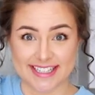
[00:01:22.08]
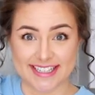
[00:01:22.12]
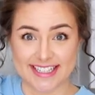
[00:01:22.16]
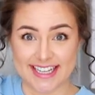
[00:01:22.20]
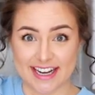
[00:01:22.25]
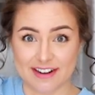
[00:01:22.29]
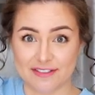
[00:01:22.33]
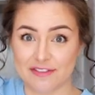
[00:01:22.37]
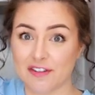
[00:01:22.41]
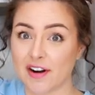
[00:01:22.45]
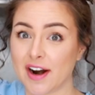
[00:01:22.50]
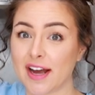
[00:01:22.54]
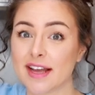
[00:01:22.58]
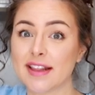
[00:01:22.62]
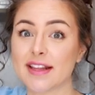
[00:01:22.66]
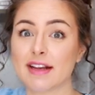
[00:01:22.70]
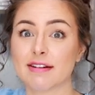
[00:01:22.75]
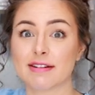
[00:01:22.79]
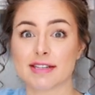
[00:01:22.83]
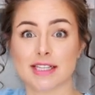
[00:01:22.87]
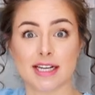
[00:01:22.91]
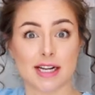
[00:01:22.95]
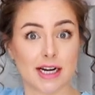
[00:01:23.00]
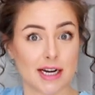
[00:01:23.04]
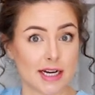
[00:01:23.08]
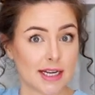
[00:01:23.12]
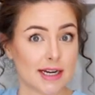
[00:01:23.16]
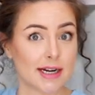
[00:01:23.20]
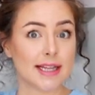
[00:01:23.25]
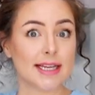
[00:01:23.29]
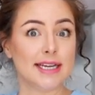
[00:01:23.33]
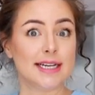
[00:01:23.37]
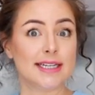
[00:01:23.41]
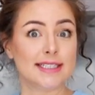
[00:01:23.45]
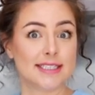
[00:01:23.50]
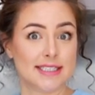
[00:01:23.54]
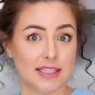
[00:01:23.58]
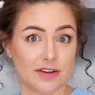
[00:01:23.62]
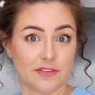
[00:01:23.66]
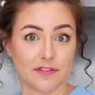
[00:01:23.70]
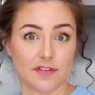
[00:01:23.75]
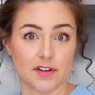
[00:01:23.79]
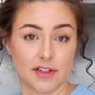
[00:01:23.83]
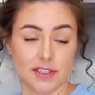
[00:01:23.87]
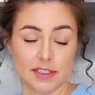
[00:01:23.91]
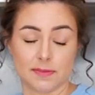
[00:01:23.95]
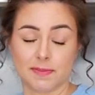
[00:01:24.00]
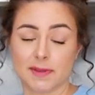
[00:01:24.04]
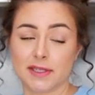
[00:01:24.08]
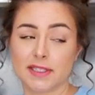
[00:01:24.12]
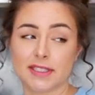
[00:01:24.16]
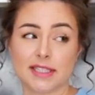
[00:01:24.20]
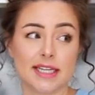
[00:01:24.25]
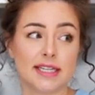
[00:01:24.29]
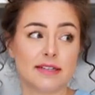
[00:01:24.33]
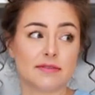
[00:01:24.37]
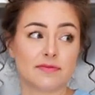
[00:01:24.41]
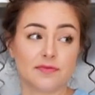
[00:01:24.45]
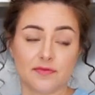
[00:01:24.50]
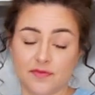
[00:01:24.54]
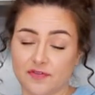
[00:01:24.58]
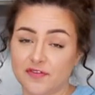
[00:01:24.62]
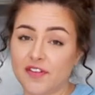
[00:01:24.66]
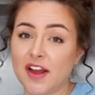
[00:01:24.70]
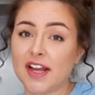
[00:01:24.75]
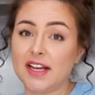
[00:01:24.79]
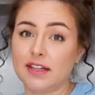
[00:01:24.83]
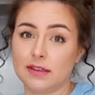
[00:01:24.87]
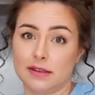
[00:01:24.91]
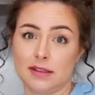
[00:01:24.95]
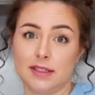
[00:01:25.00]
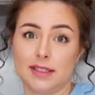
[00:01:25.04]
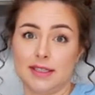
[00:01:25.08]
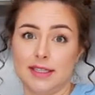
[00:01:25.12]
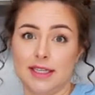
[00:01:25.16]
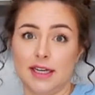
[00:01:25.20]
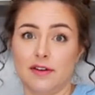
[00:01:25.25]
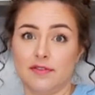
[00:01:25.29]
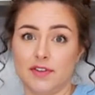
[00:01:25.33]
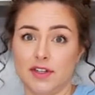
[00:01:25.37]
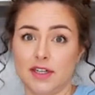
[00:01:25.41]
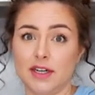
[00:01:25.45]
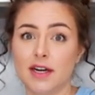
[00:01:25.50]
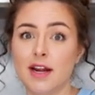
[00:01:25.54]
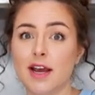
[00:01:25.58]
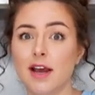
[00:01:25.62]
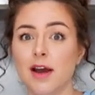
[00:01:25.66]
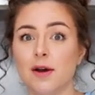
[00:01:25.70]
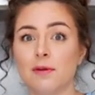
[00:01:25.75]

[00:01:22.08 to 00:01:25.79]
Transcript: in the air fryer, there is clearly a difference because they failed in the oven.